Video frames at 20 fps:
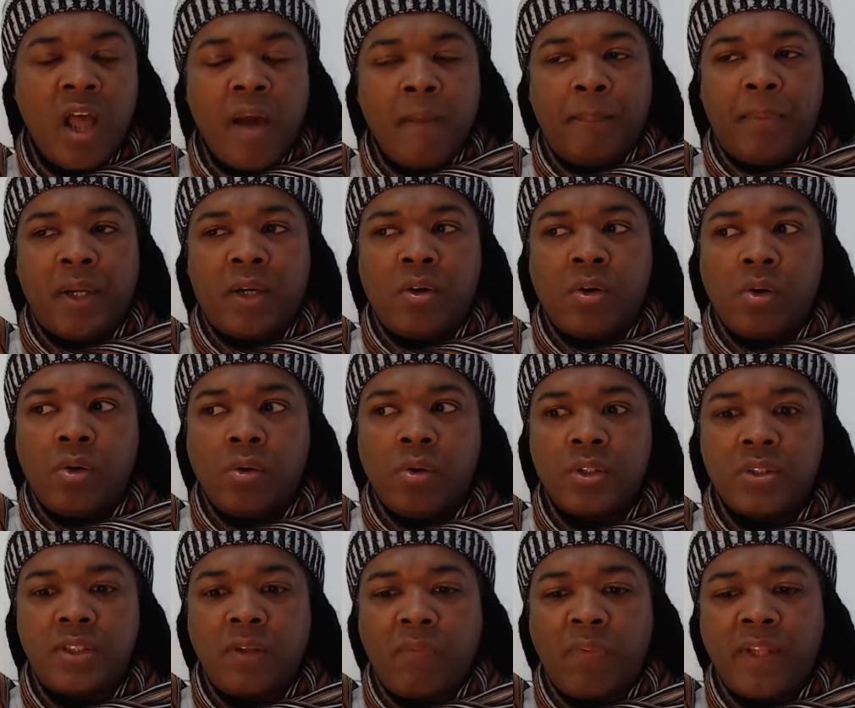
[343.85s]
because
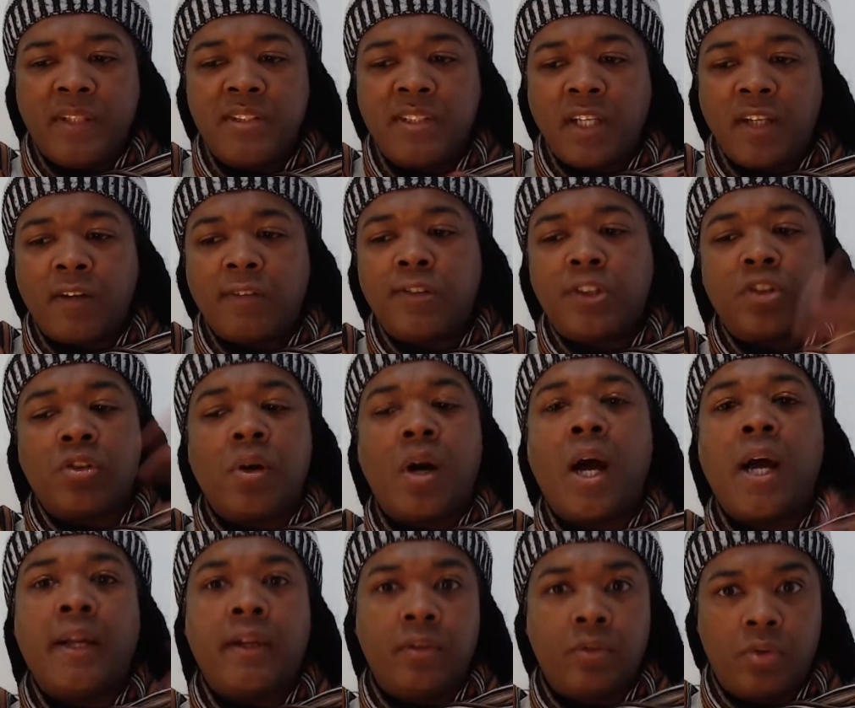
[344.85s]
instead of
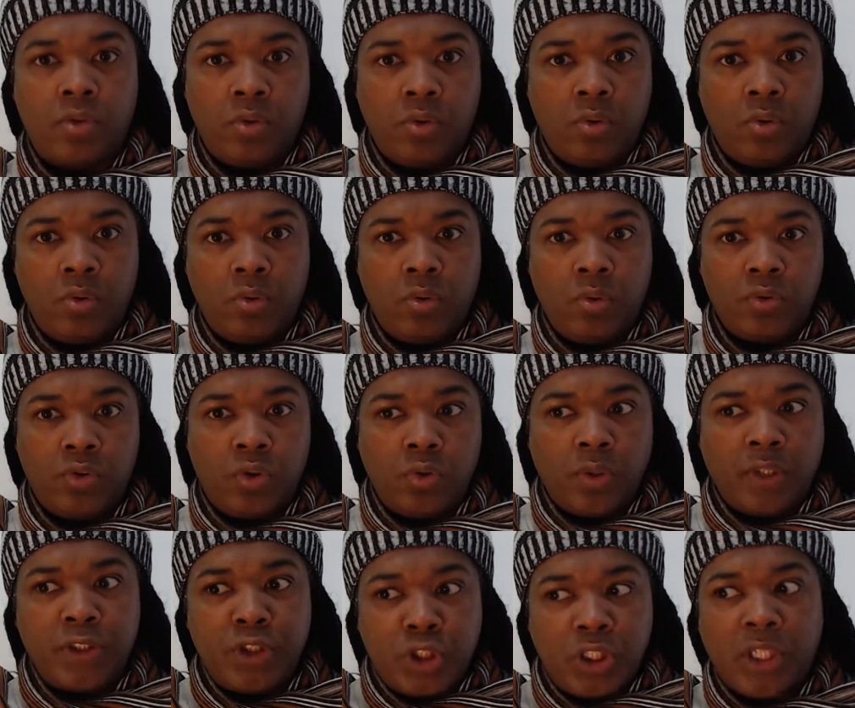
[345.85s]
trying to
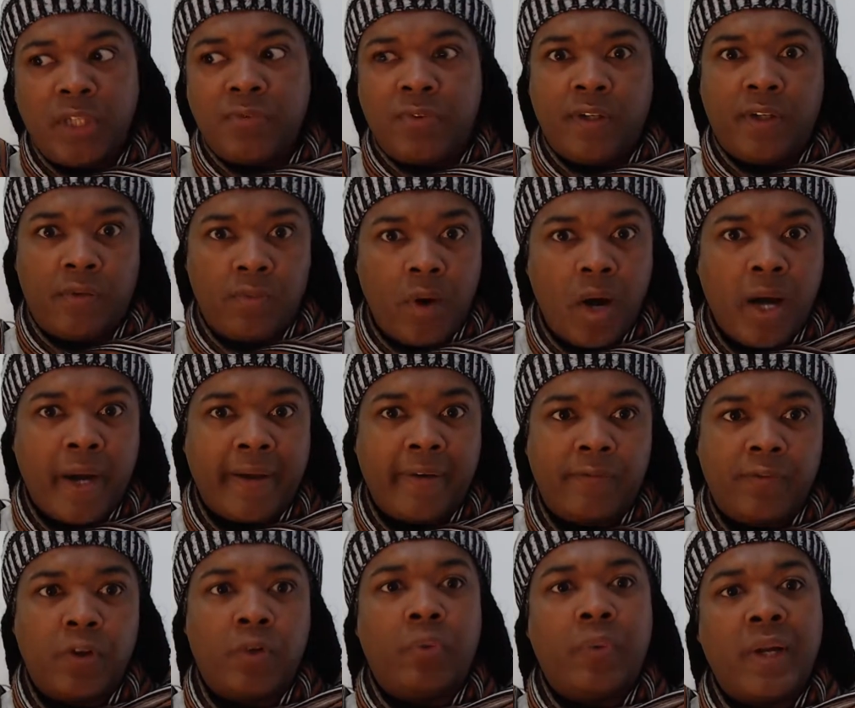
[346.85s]
achieve and arrive,
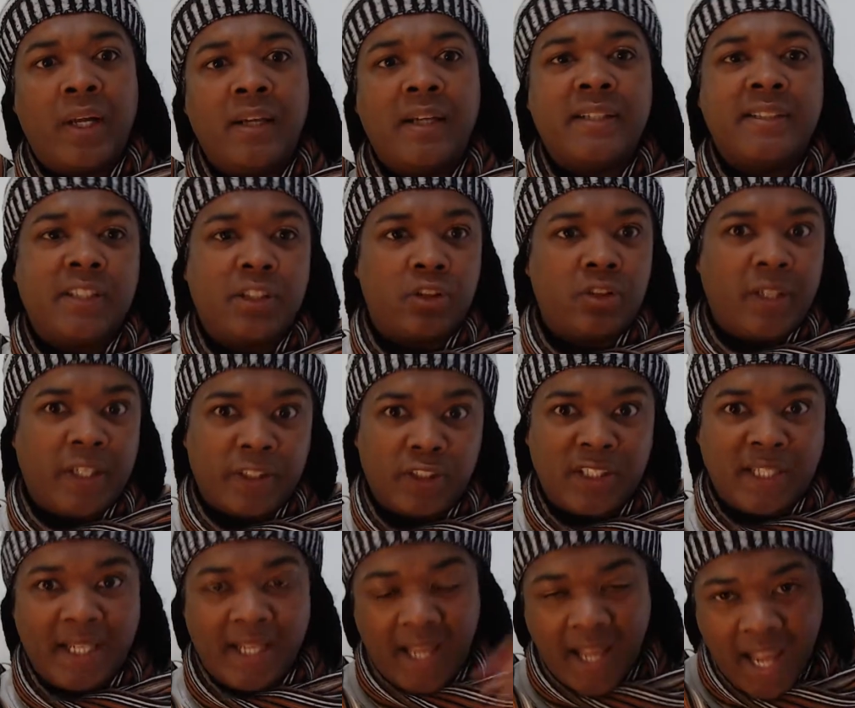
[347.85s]
you realize that you
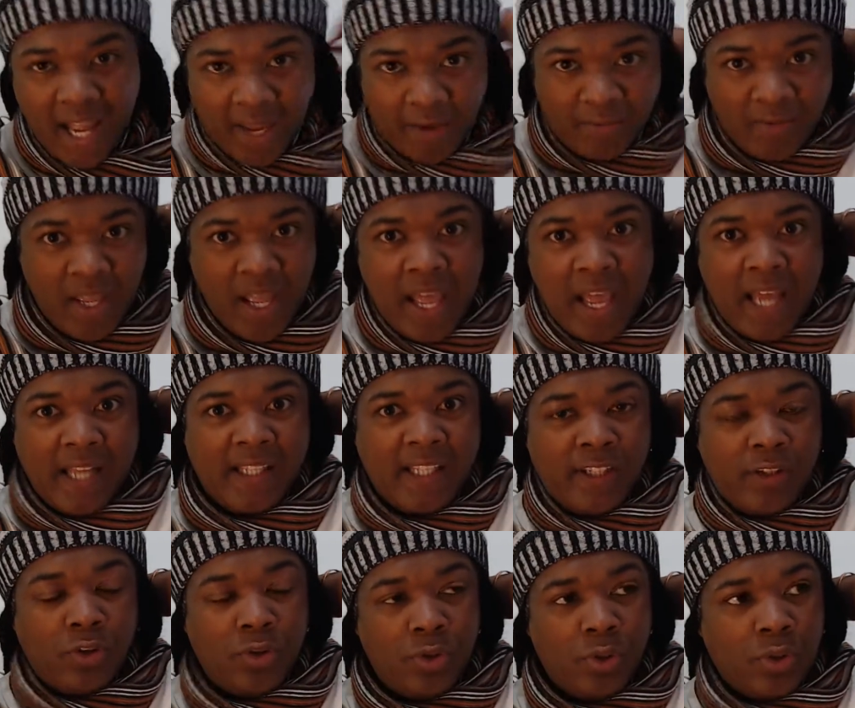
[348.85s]
actually have, and then
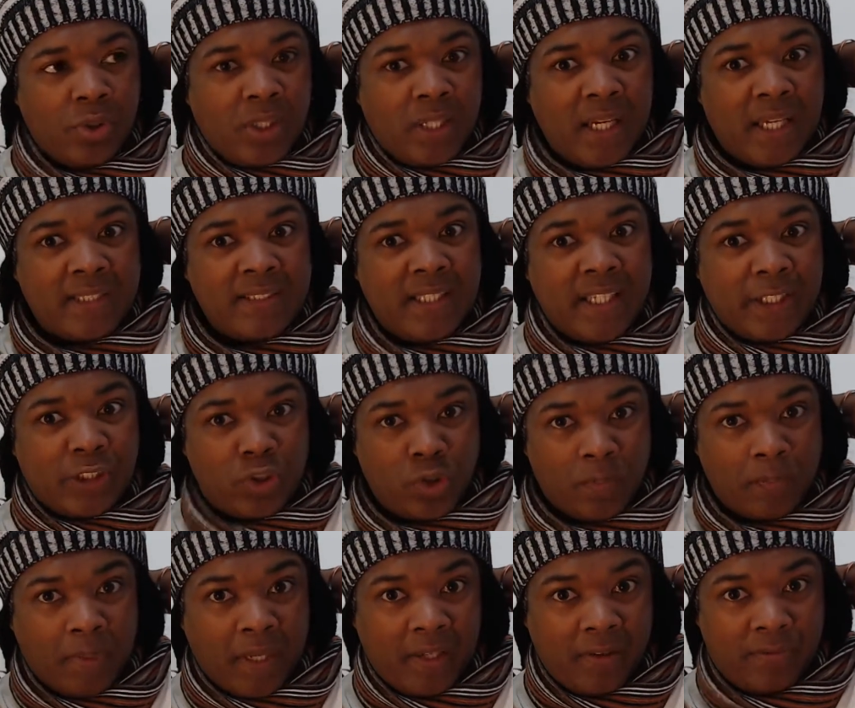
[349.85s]
you utilize the actual
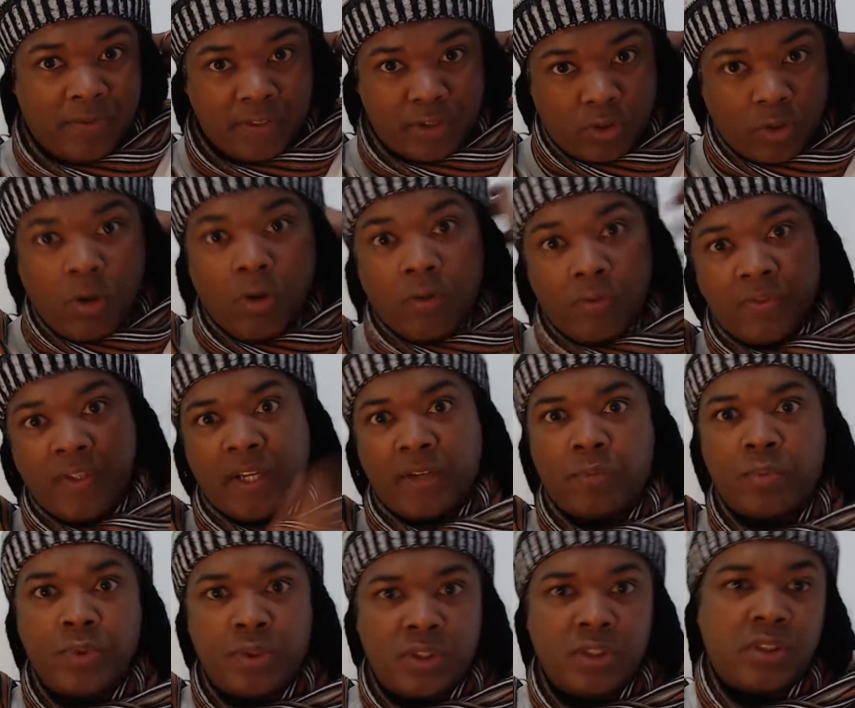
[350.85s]
benefits of that,
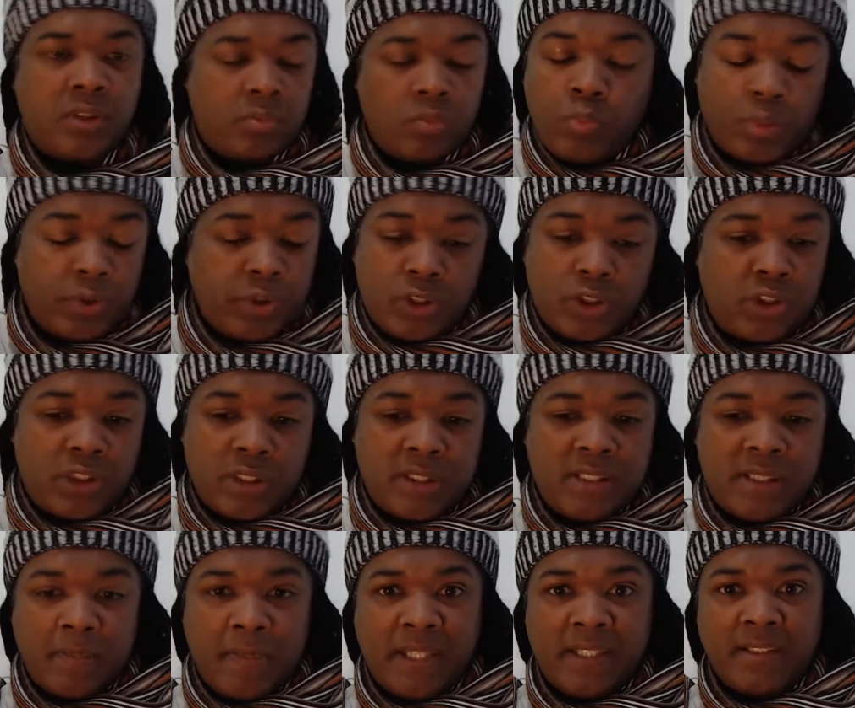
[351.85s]
which is just
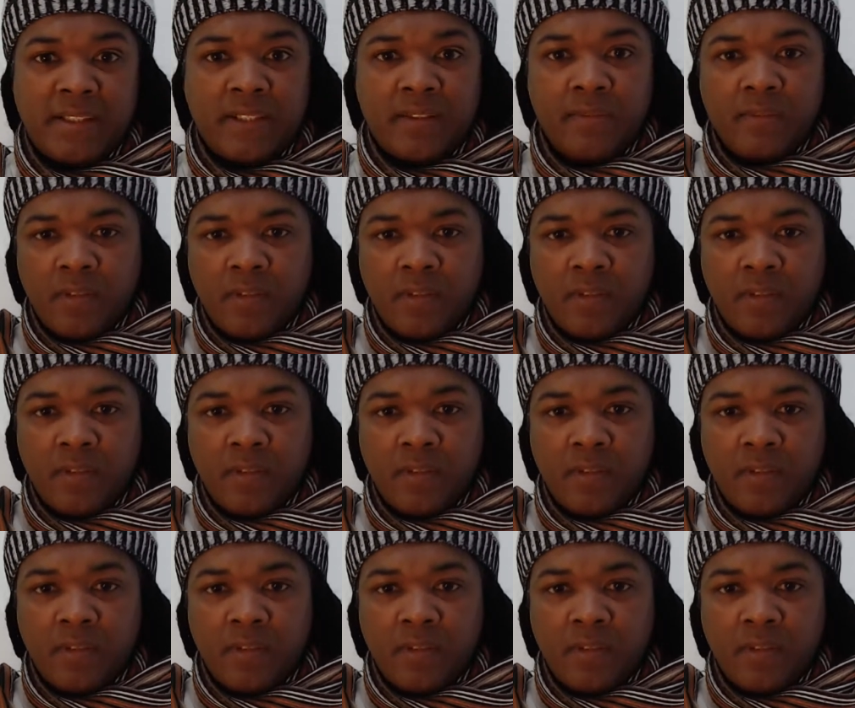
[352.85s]
amazing.